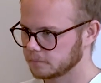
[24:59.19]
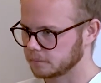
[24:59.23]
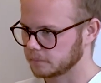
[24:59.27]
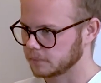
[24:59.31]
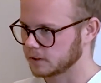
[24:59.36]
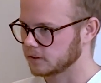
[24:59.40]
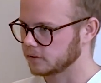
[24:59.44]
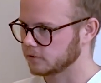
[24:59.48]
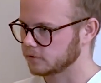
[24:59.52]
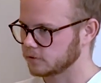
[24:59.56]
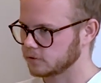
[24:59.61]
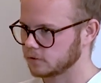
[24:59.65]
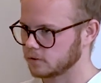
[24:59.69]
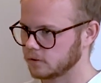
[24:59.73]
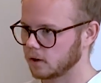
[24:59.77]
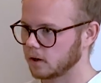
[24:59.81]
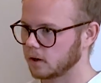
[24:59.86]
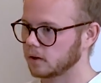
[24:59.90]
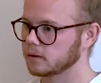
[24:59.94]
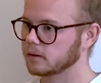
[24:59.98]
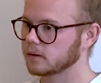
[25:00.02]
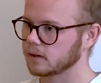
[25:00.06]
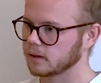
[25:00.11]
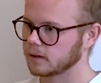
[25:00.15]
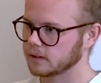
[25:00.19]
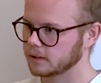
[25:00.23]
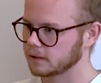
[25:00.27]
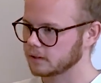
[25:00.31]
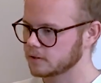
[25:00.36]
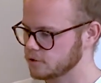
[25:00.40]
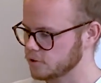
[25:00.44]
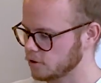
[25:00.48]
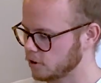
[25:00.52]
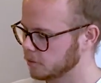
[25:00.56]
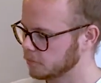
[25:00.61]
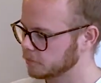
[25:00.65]
Because unlike a
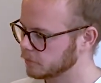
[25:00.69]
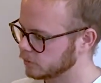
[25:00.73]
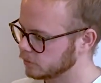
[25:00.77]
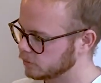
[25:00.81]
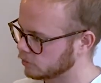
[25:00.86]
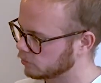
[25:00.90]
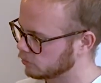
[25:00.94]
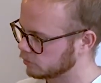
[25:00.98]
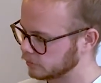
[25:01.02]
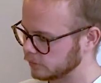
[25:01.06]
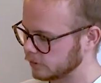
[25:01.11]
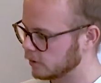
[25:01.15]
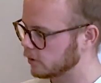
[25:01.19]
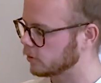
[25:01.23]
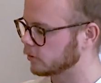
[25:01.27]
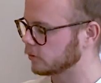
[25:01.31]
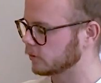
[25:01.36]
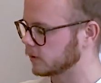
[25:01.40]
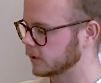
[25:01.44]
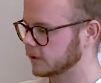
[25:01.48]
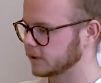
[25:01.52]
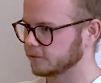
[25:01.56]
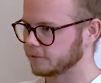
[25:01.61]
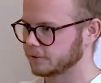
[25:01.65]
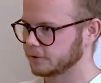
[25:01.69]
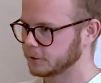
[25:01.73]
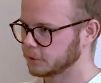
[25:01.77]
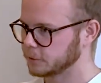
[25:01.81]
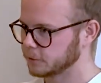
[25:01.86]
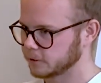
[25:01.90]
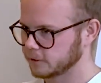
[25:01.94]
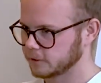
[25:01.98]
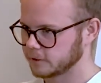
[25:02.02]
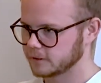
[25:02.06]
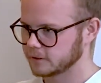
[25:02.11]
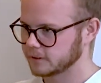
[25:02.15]
job, you don't know if
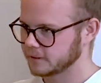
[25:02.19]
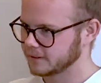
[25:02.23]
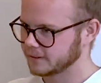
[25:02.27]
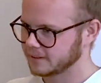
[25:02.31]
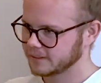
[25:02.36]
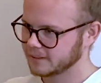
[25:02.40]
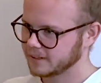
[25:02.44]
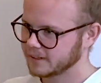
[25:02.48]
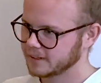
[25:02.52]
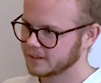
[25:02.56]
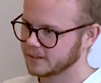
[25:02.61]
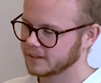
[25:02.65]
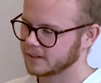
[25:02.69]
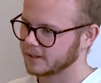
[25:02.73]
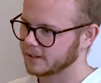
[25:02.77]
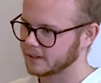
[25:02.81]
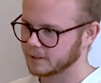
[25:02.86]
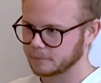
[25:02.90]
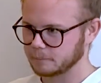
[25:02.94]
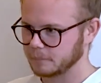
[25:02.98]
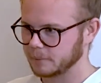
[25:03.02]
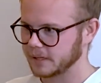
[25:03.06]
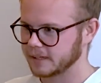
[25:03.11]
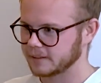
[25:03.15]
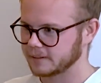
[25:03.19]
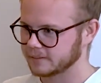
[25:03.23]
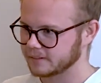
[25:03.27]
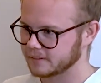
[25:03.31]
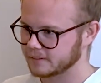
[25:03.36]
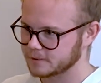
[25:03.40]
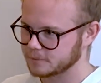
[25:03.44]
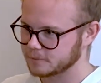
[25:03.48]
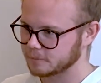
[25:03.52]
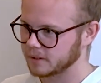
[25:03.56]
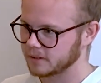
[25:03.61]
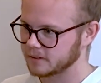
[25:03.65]
you're getting paid
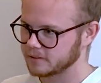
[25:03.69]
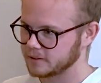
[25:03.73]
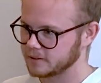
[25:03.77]
this month,